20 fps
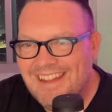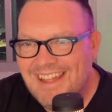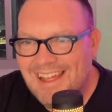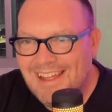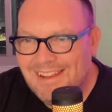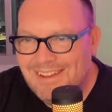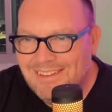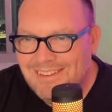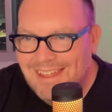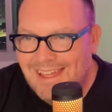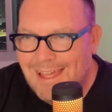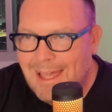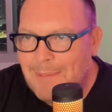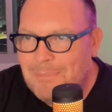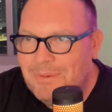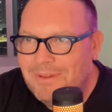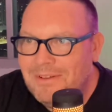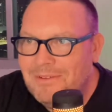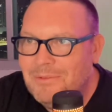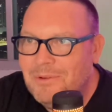that
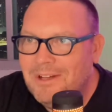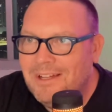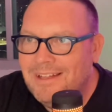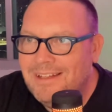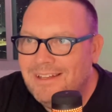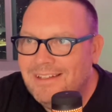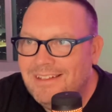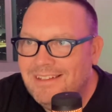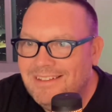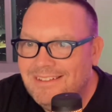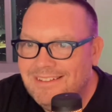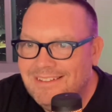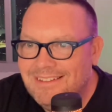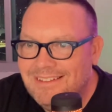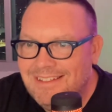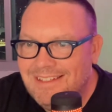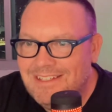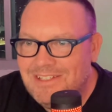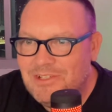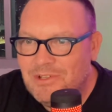happened, what?
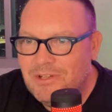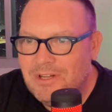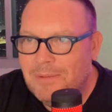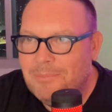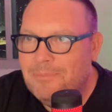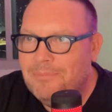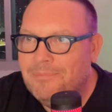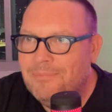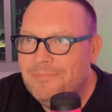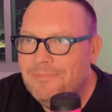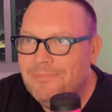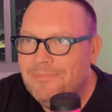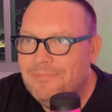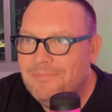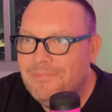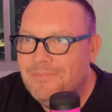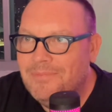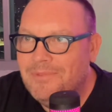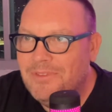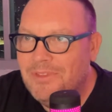He showed up
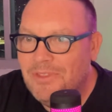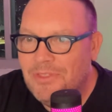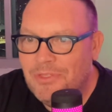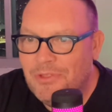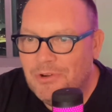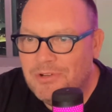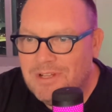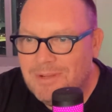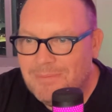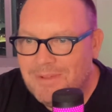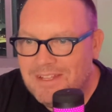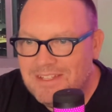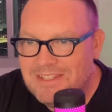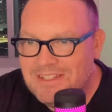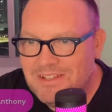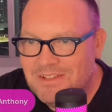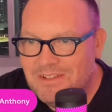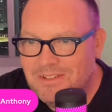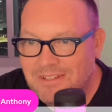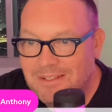13 minutes
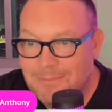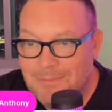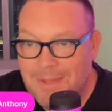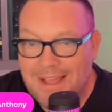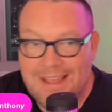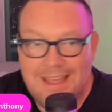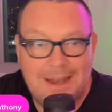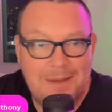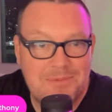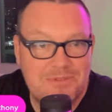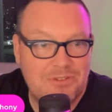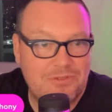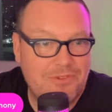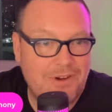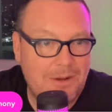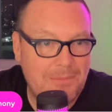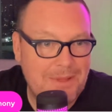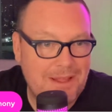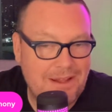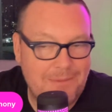ago. My God, I'm so
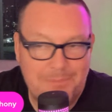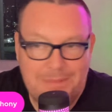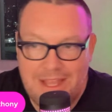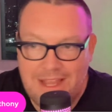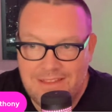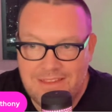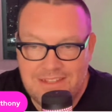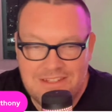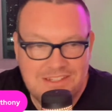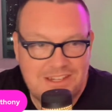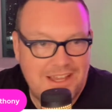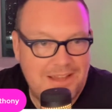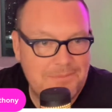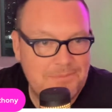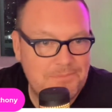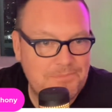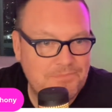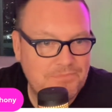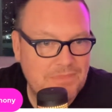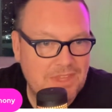far back behind the chat.
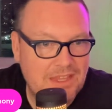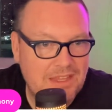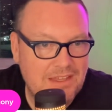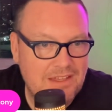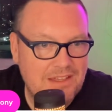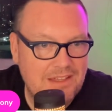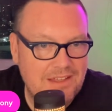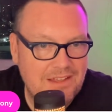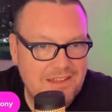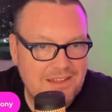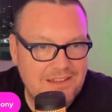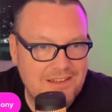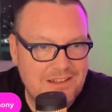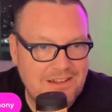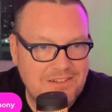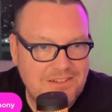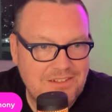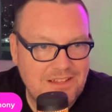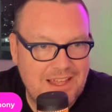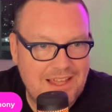
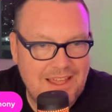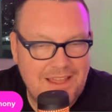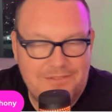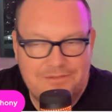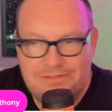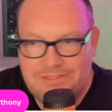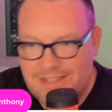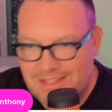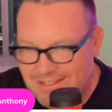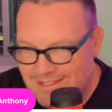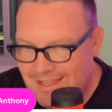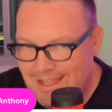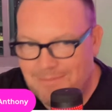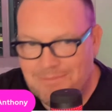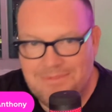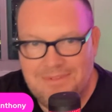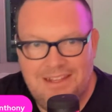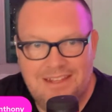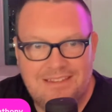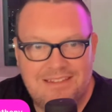Got you live. Yes,
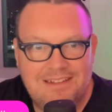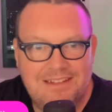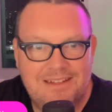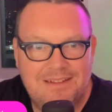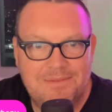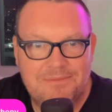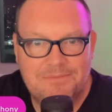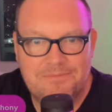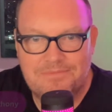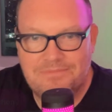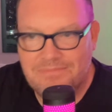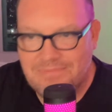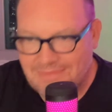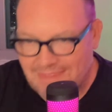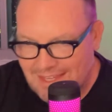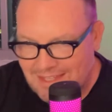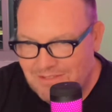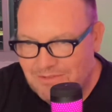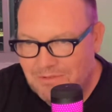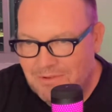Captain Anthony.
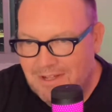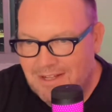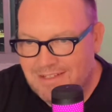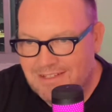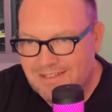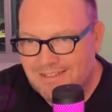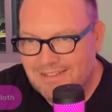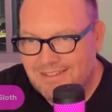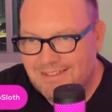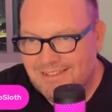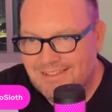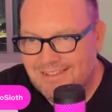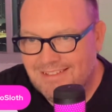Thanks for watching.